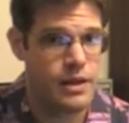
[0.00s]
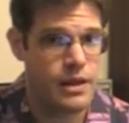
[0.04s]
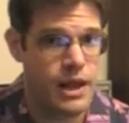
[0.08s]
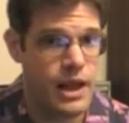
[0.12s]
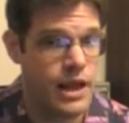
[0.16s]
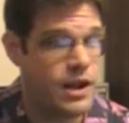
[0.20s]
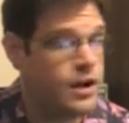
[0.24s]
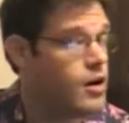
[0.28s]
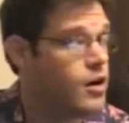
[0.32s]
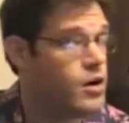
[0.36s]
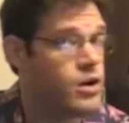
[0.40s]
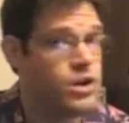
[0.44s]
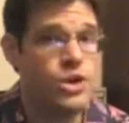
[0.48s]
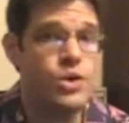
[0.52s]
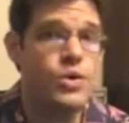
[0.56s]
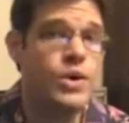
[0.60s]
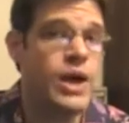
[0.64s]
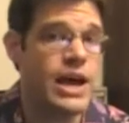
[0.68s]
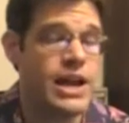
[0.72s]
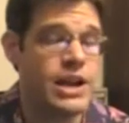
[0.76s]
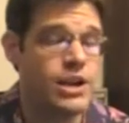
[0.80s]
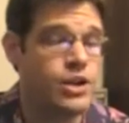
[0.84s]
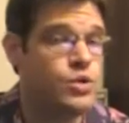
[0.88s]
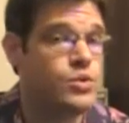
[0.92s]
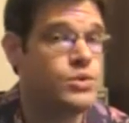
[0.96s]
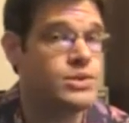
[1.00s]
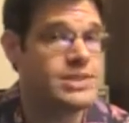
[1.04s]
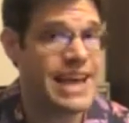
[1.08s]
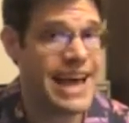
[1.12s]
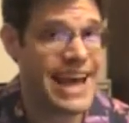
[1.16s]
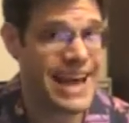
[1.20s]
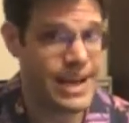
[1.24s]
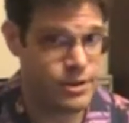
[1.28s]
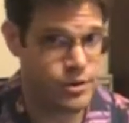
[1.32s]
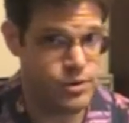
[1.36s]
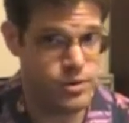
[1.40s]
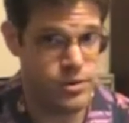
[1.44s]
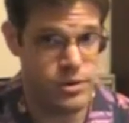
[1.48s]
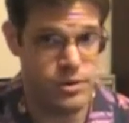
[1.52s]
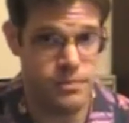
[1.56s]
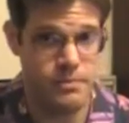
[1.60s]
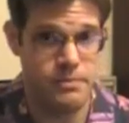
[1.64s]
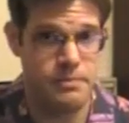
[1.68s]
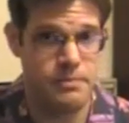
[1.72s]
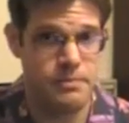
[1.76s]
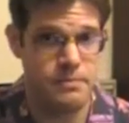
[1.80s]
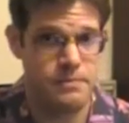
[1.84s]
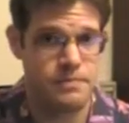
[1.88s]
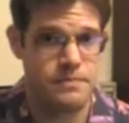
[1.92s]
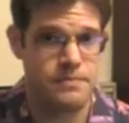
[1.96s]
And all you got to do is act on them.
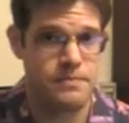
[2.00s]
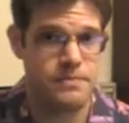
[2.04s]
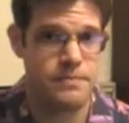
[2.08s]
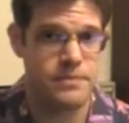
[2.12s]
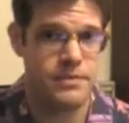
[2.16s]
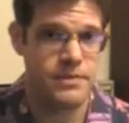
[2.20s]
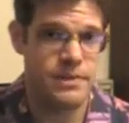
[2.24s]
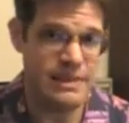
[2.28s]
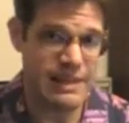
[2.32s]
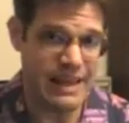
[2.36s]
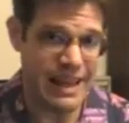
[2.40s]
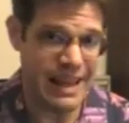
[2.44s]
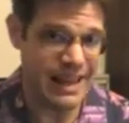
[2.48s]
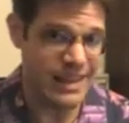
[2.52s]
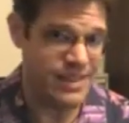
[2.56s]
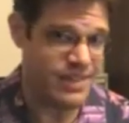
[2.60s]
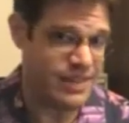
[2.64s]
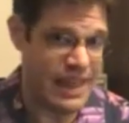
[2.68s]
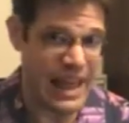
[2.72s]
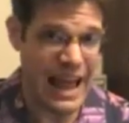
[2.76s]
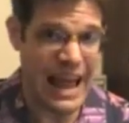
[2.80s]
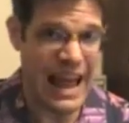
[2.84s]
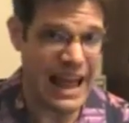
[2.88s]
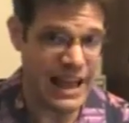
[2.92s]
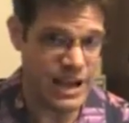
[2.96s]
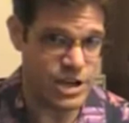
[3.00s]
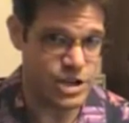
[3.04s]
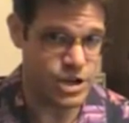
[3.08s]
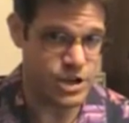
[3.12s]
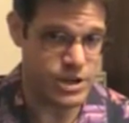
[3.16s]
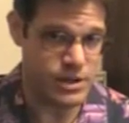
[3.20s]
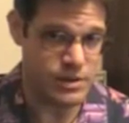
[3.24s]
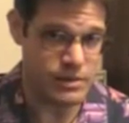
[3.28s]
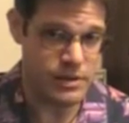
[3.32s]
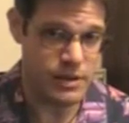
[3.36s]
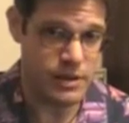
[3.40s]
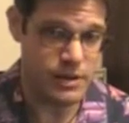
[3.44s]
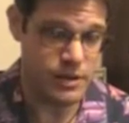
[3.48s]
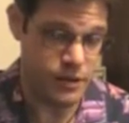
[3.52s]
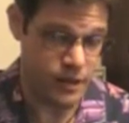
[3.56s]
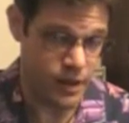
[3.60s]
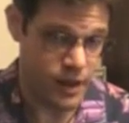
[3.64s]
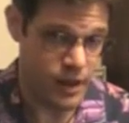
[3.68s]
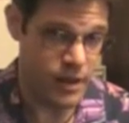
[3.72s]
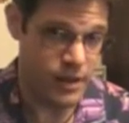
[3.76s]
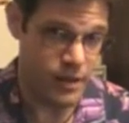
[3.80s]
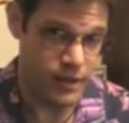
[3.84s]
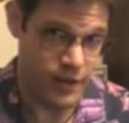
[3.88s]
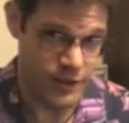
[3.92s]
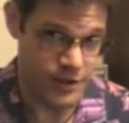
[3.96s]
Take the action
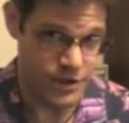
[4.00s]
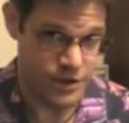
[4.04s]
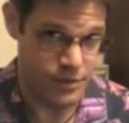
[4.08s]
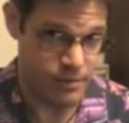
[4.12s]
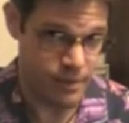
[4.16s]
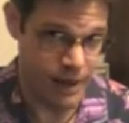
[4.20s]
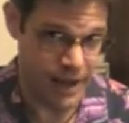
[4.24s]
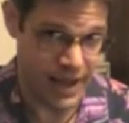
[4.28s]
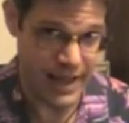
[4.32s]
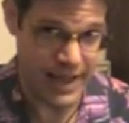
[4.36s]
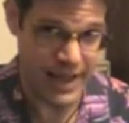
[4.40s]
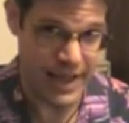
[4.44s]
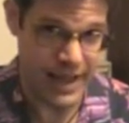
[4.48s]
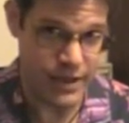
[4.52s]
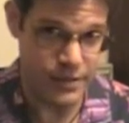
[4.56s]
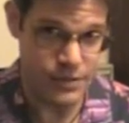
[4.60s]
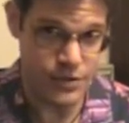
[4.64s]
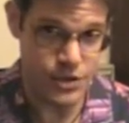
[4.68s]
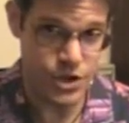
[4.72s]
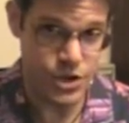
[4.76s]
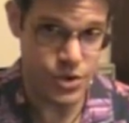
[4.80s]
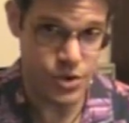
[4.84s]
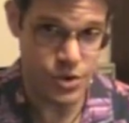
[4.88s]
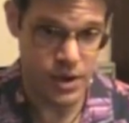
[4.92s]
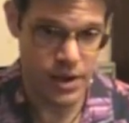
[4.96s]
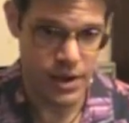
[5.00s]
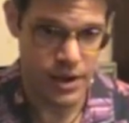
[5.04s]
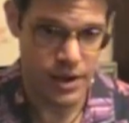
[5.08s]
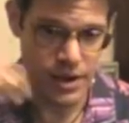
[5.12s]
that your mind gives you.